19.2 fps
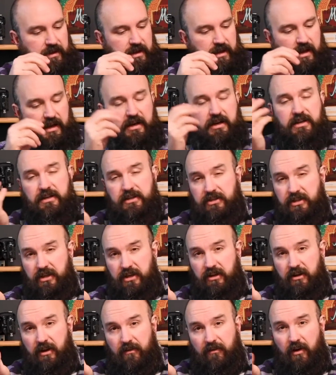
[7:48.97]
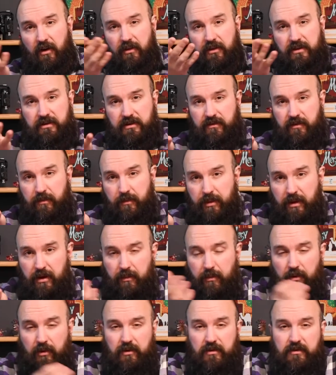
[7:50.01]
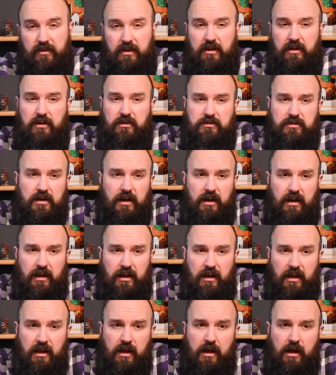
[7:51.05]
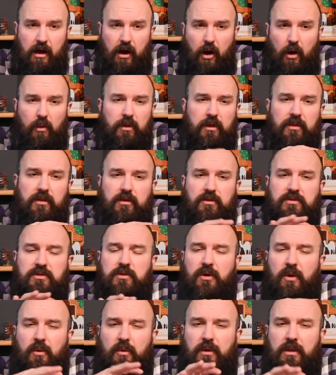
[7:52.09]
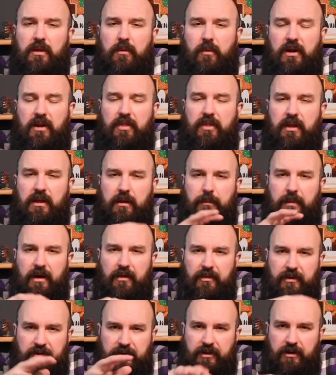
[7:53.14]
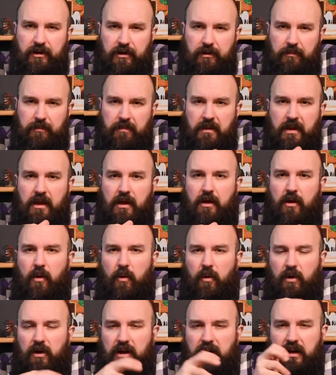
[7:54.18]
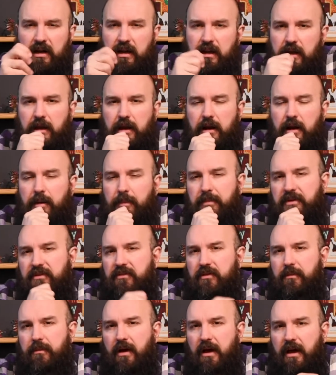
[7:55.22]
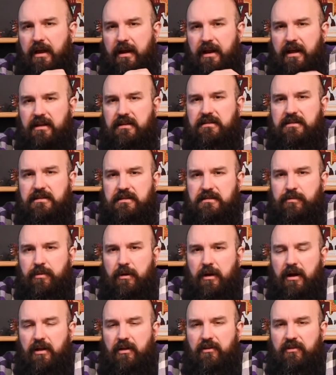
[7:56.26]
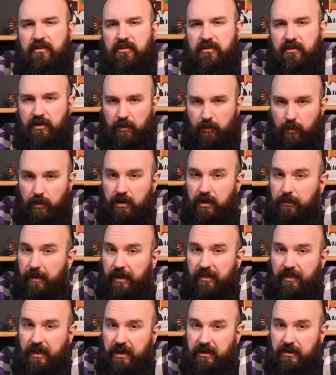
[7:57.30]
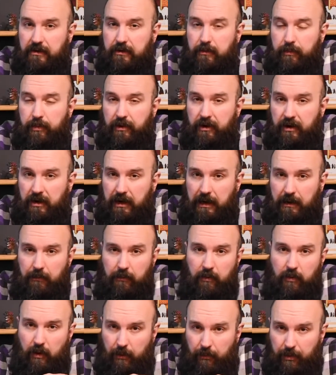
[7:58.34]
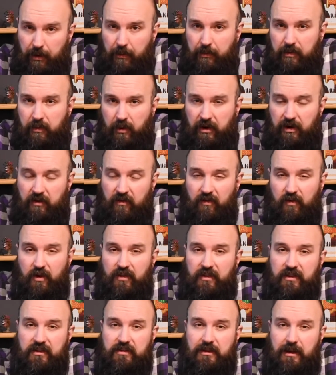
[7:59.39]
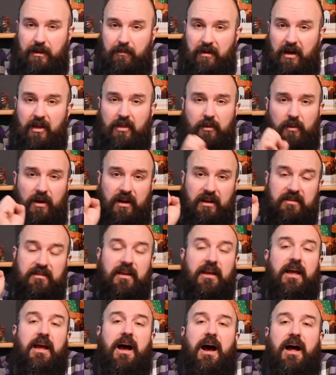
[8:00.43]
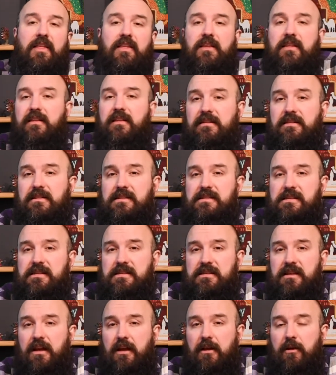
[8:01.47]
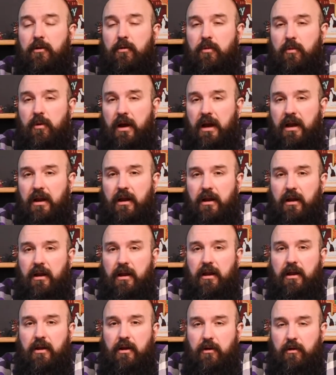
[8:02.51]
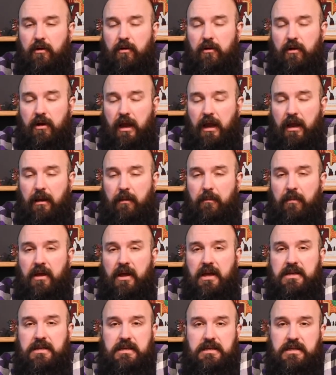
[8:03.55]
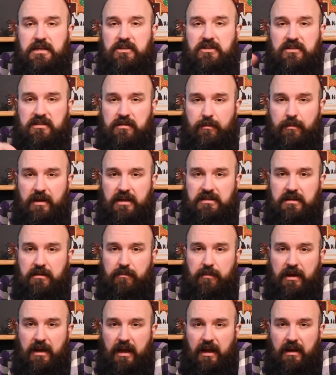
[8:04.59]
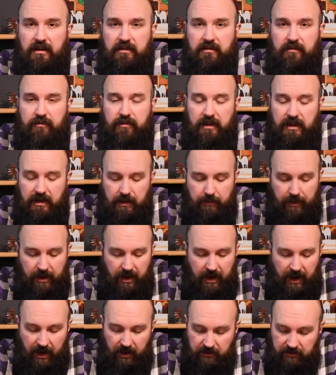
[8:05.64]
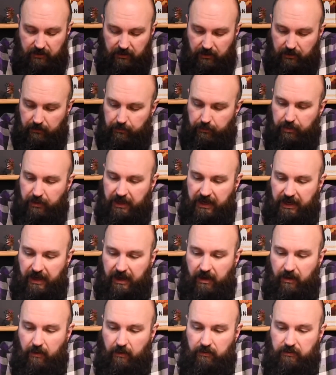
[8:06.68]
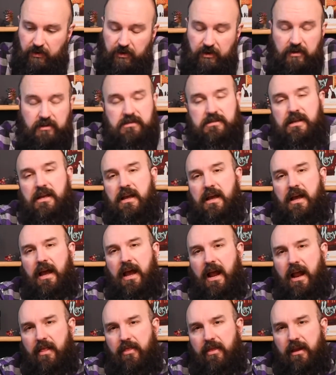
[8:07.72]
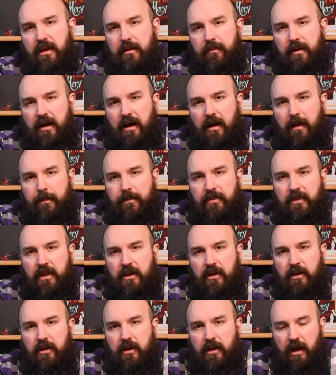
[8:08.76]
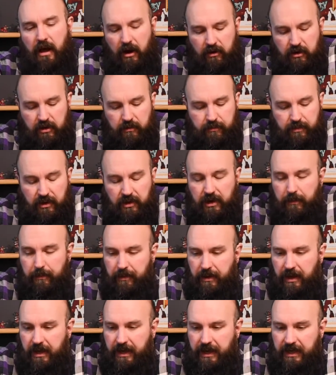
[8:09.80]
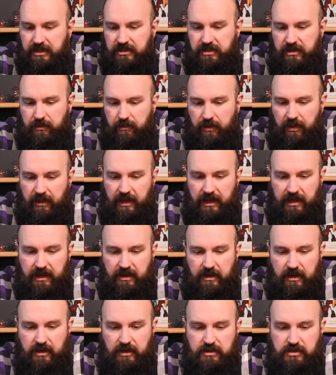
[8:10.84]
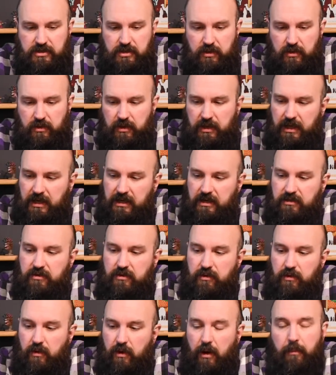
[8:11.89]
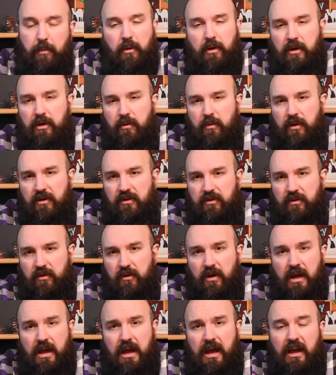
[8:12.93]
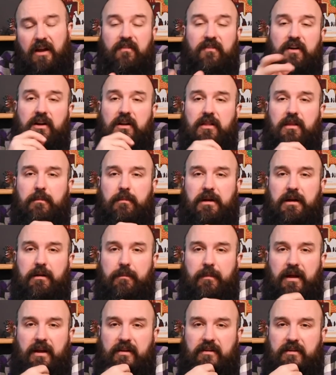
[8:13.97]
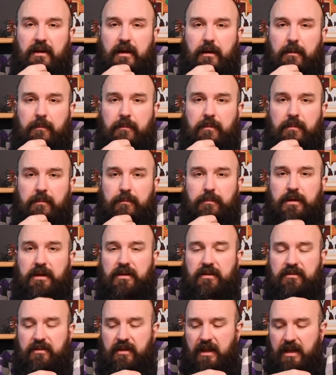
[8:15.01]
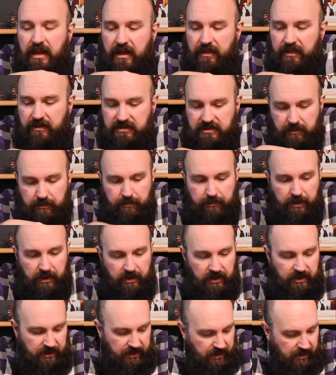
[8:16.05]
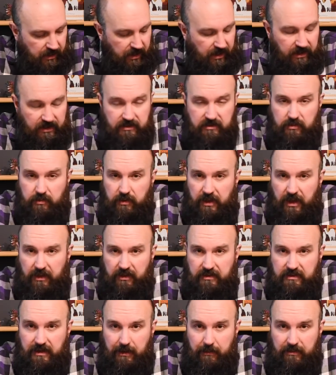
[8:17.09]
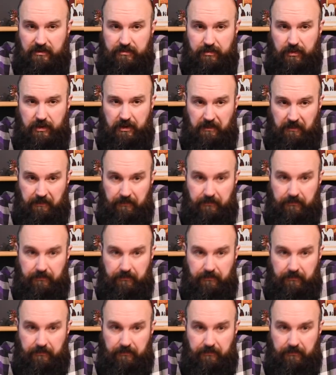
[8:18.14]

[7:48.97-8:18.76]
In addition, you have all these different player boards that you can try. Only those who don't really want to think about their turn or are going to get caught up in some analysis paralysis and are worried about that in a 2-player game probably want to avoid this game. Otherwise, I think this is a great game to teach you some basic mechanics of thinking about how to plan out turns and think about how you can build up an engine related to getting to a point you want to in a very limited amount of time, because there's some built-in clocks with how this game is played.